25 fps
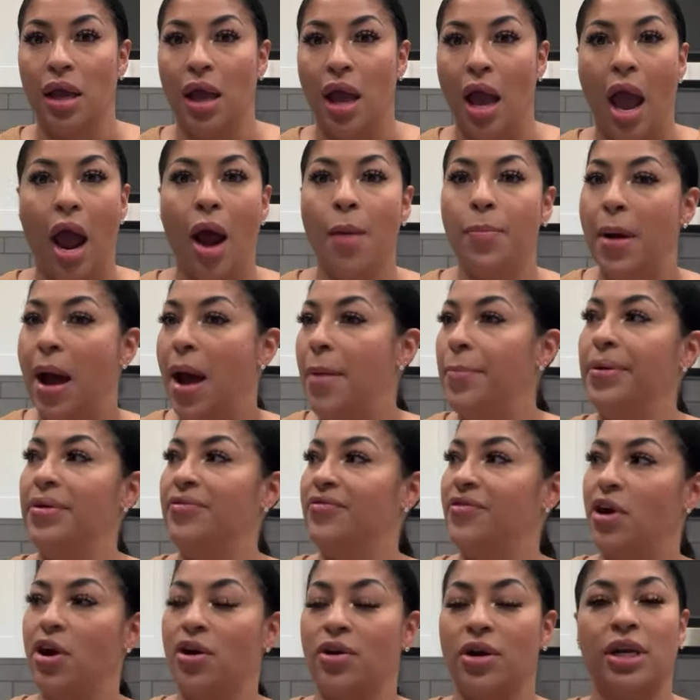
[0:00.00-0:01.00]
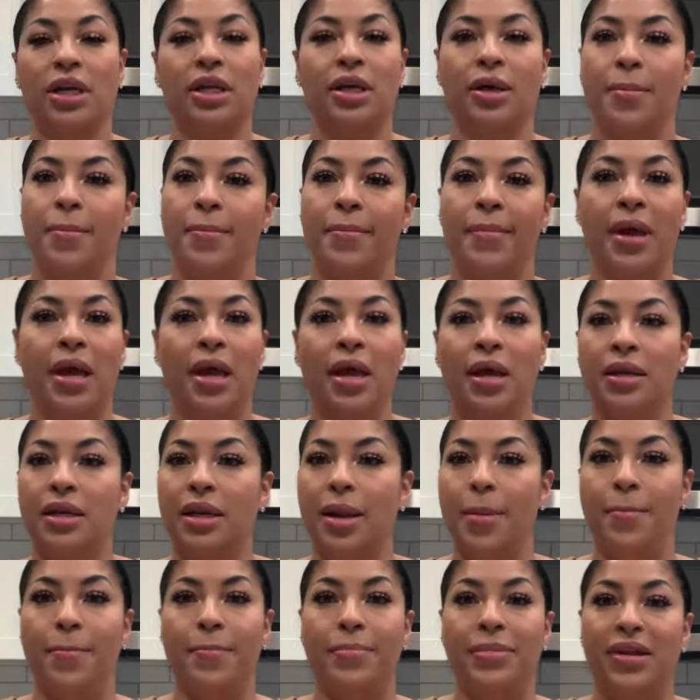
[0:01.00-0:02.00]
I, I prefer the little, the,
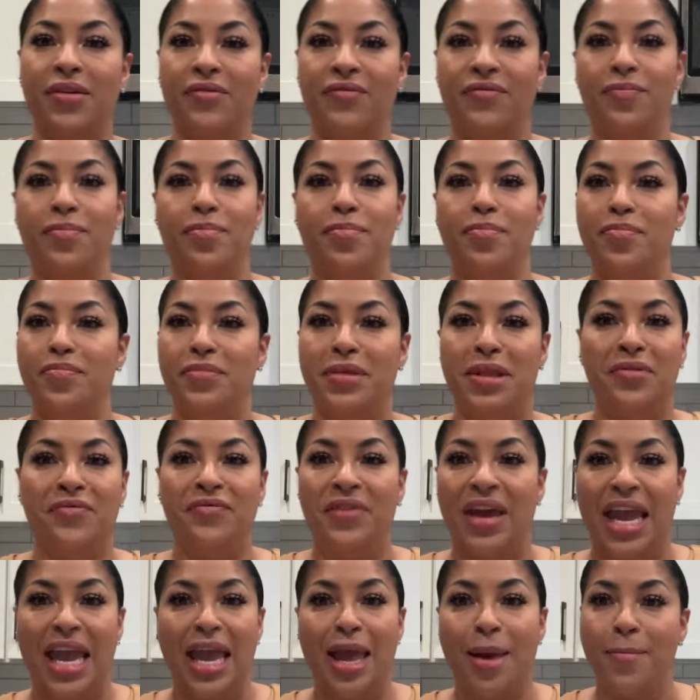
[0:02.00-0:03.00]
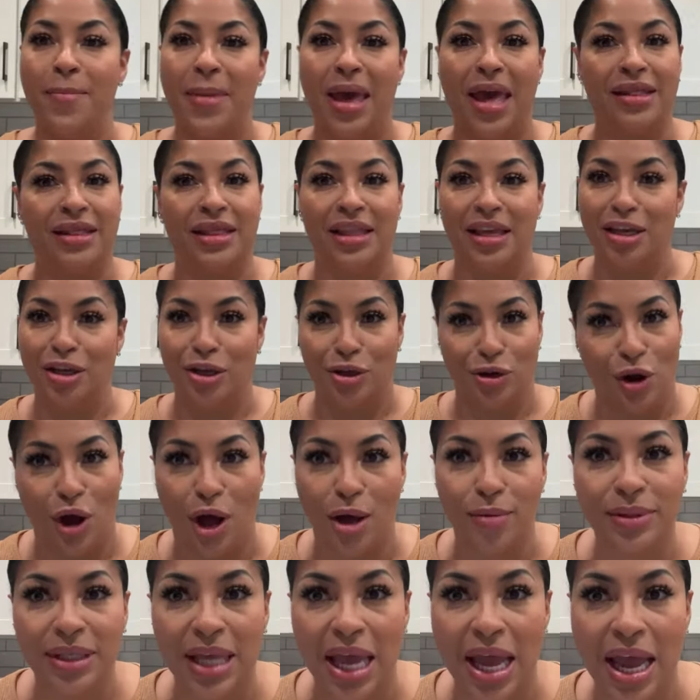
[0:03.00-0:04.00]
the, the van method. You know what
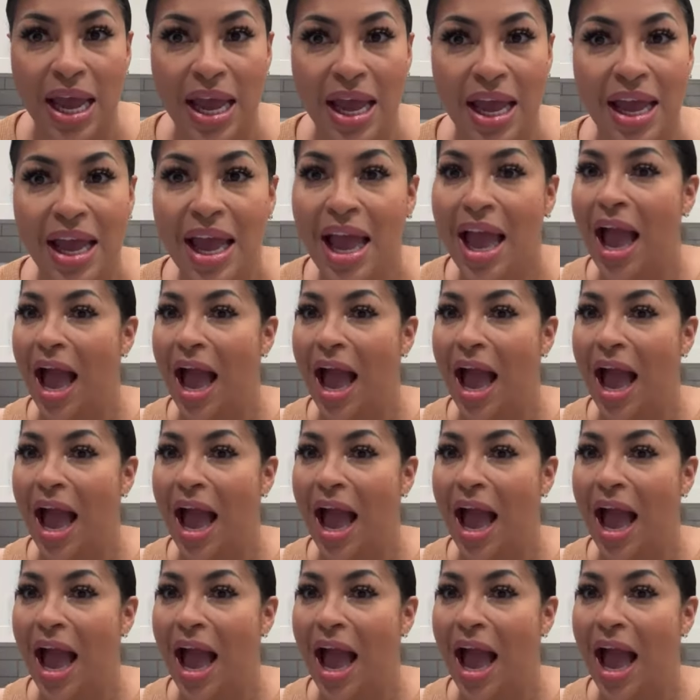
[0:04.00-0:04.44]
I'm saying?